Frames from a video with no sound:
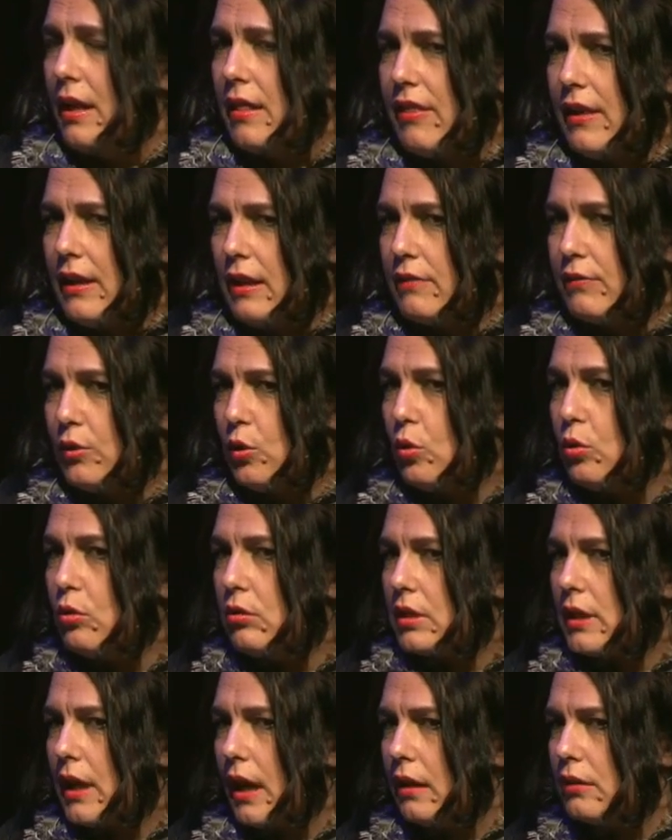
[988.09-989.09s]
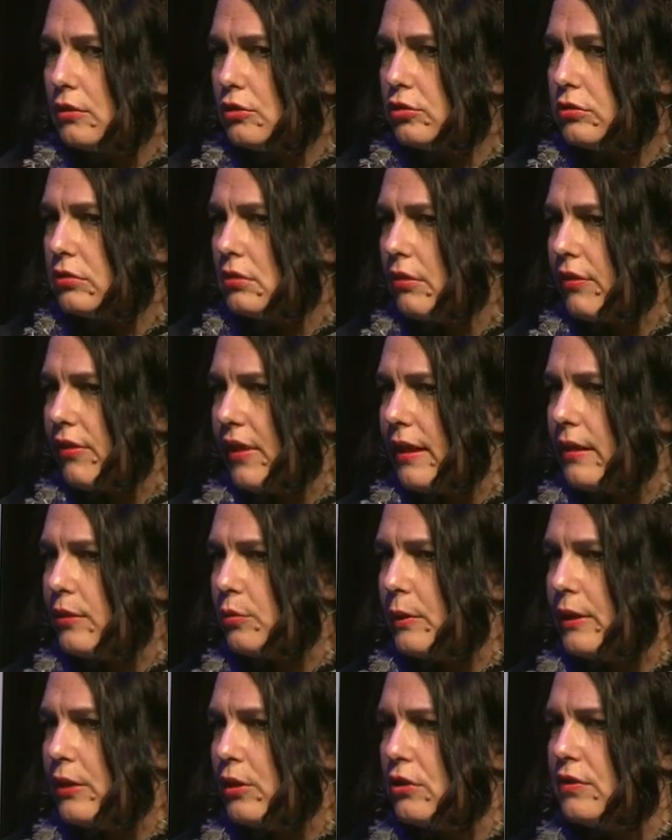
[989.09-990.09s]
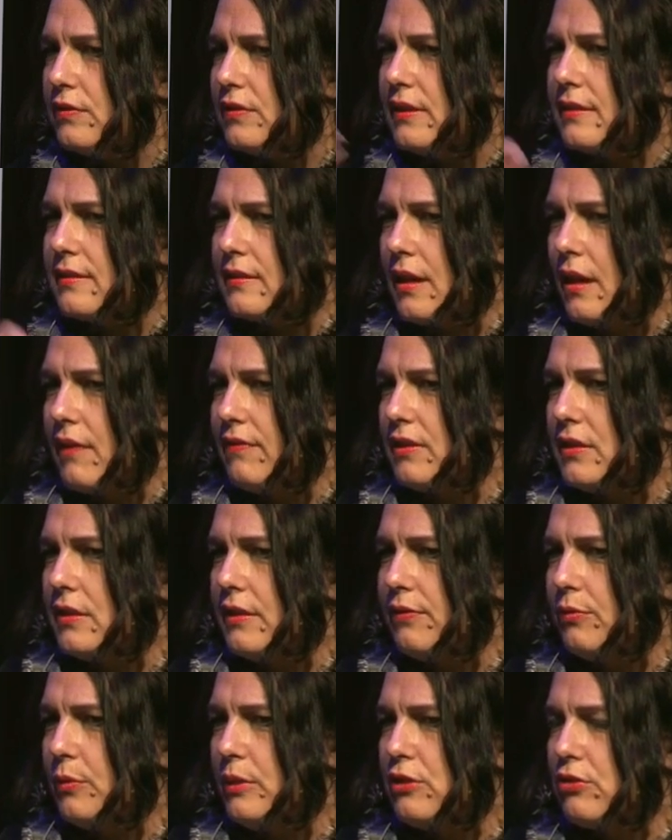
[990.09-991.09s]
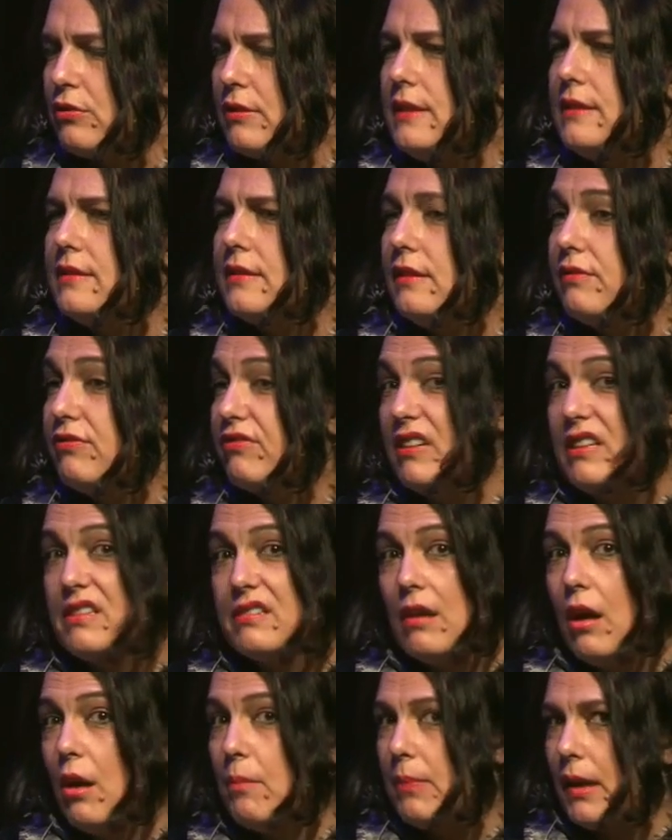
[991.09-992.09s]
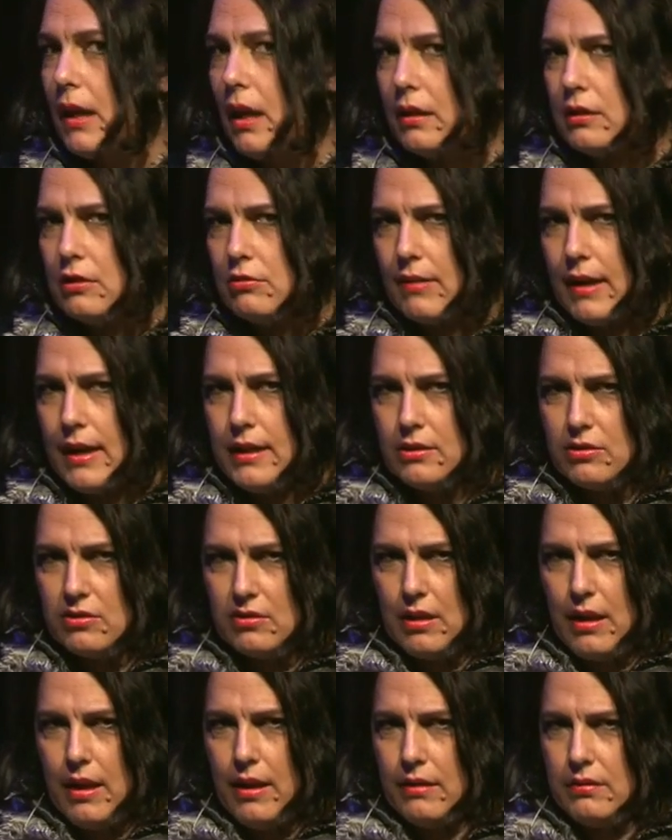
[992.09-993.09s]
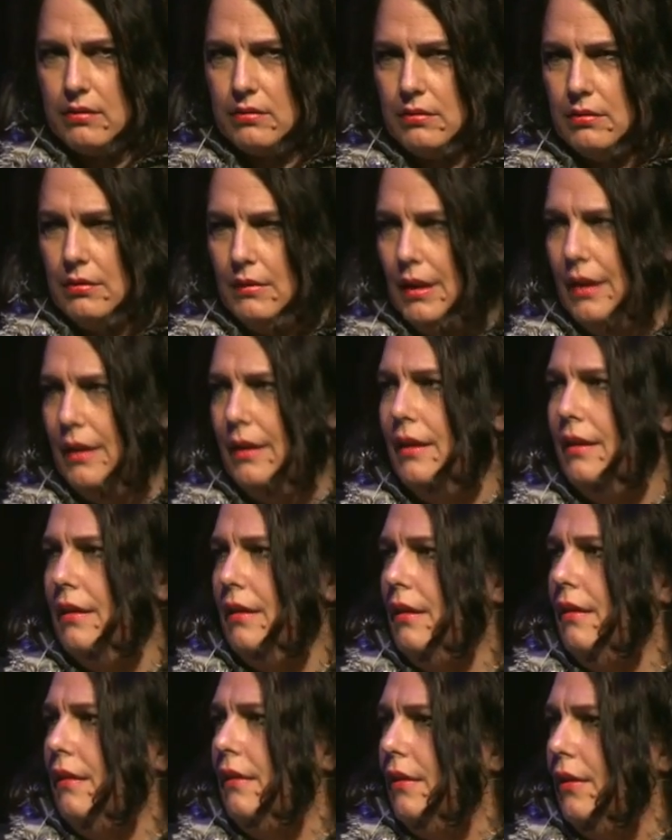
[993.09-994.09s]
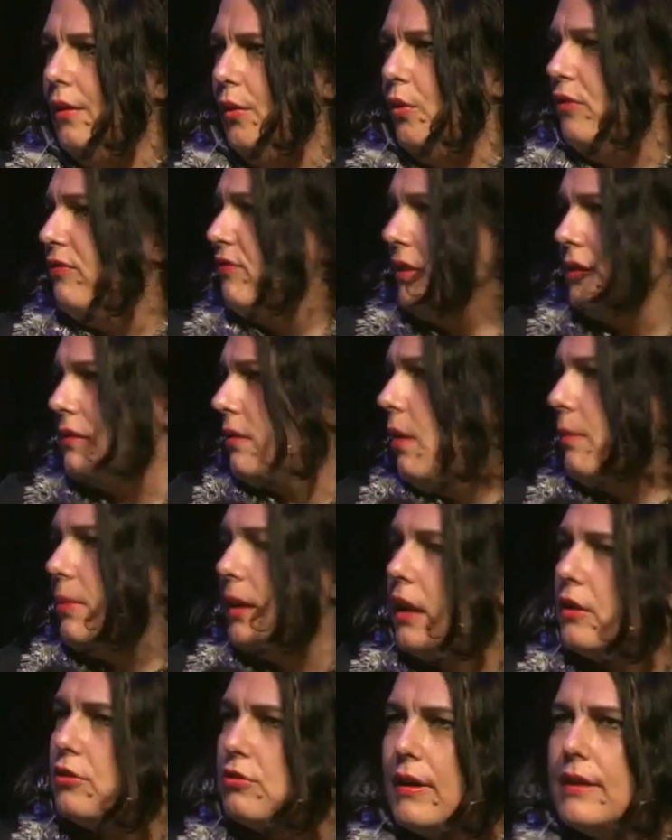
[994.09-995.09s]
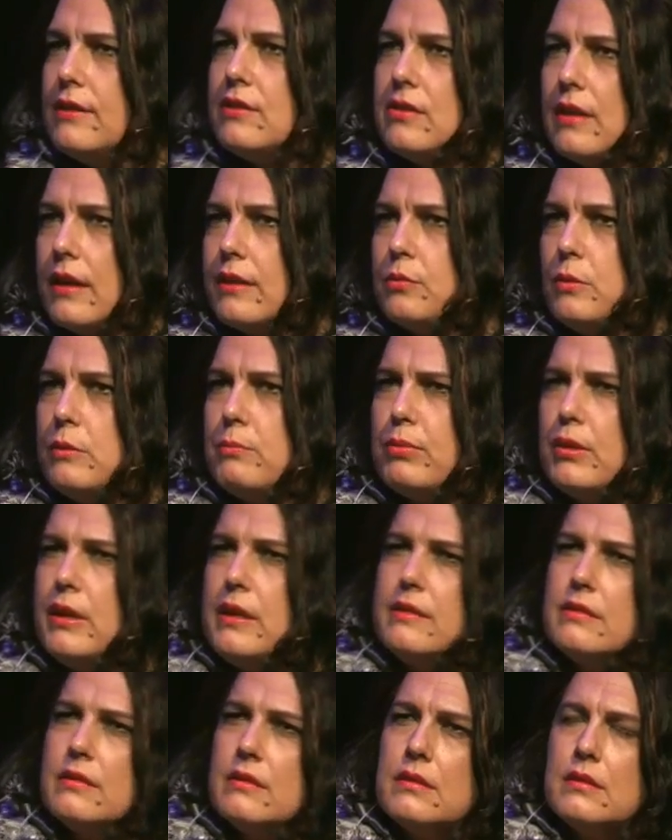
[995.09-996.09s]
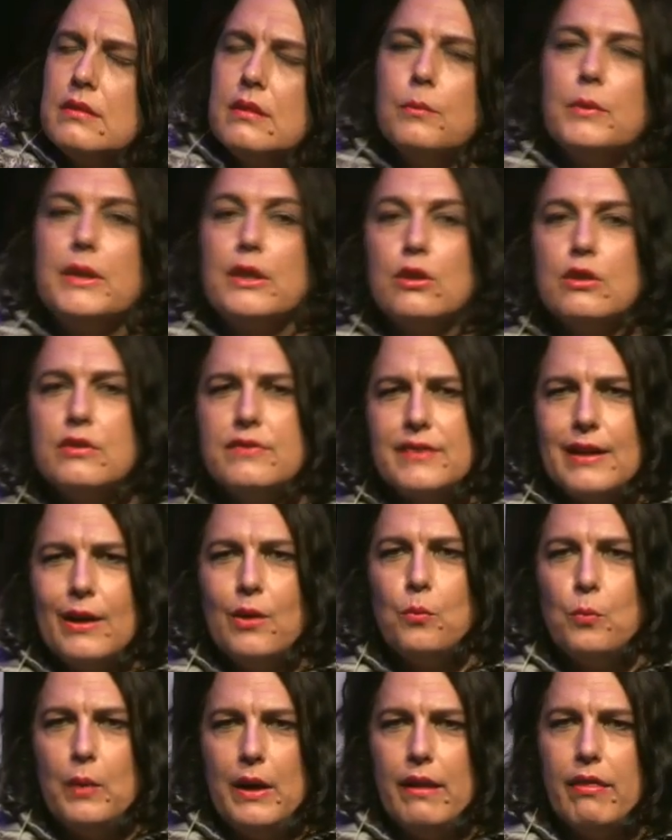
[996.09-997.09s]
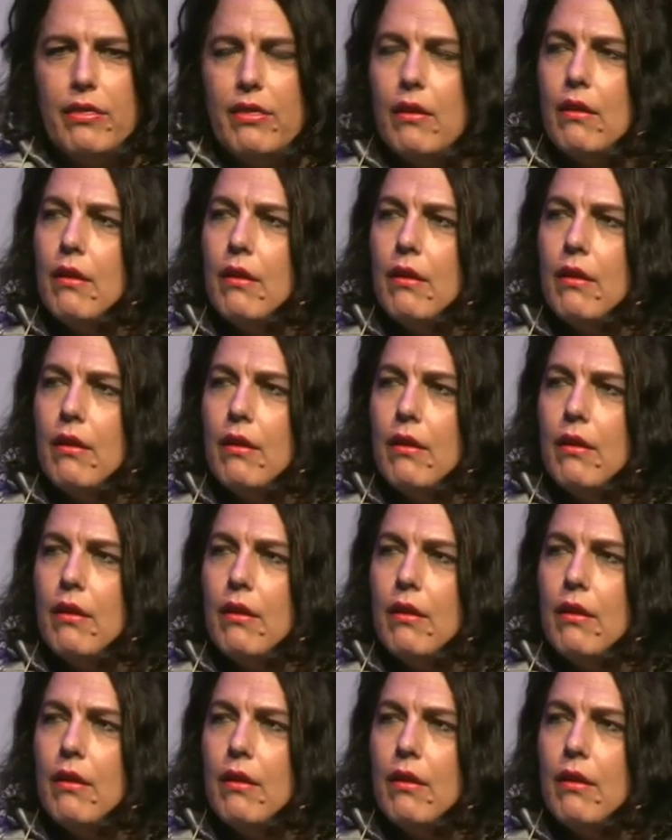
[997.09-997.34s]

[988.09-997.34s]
Think of all the cultural things we could have discovered if we treated, for example, underage sex, or for example, underage sex with priests, that we could have dealt with.